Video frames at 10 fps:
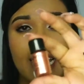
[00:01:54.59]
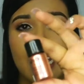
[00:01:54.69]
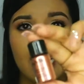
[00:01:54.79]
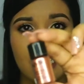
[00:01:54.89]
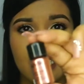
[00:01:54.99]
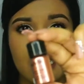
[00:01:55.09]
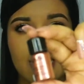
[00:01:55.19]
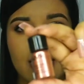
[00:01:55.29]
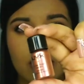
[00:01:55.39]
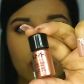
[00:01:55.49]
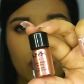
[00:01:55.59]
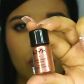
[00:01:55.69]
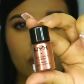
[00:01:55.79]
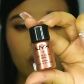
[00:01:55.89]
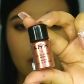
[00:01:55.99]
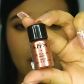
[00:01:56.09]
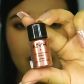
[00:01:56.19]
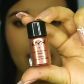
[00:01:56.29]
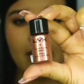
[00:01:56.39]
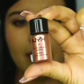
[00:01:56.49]
It is the NYX Ultra
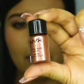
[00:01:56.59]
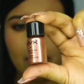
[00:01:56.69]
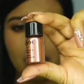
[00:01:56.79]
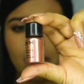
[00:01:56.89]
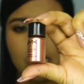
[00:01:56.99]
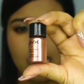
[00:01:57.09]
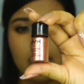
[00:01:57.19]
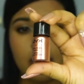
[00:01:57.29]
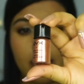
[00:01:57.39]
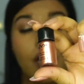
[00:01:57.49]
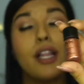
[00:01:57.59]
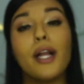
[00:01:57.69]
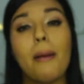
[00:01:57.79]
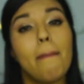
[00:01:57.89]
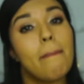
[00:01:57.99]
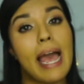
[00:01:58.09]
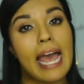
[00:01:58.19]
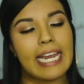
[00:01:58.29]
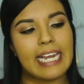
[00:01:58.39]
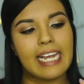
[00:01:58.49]
Mania pigment in the color
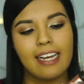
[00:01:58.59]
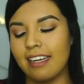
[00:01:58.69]
Penny.